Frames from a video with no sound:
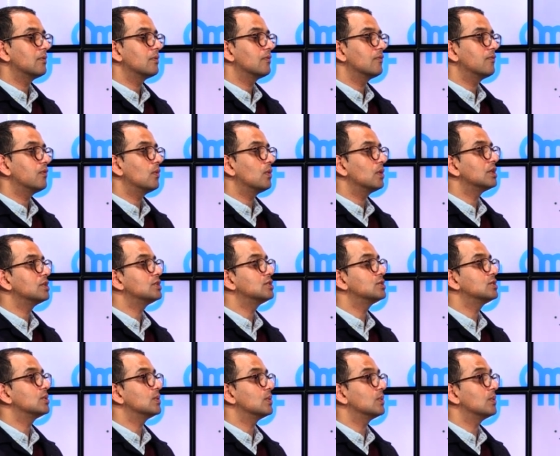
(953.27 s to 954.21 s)
fall
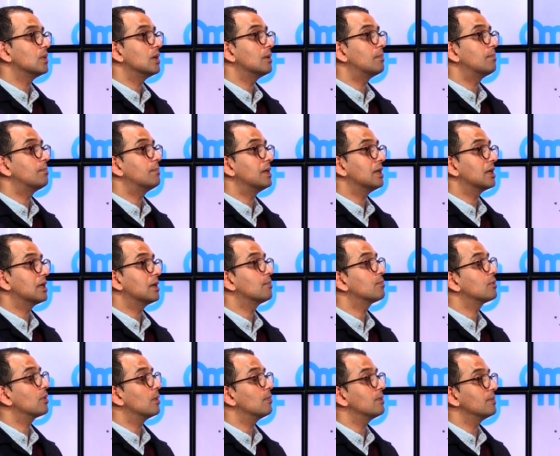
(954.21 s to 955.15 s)
into a bigger
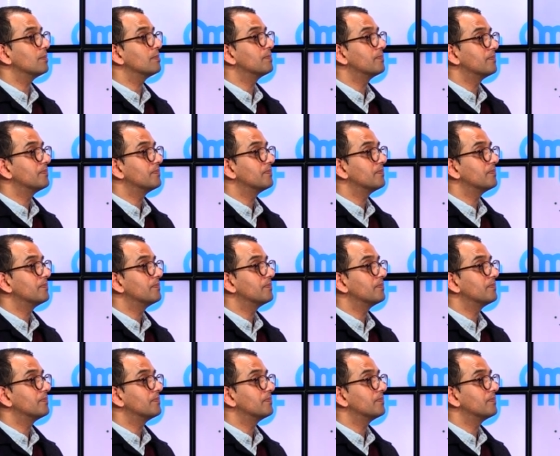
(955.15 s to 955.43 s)
problem.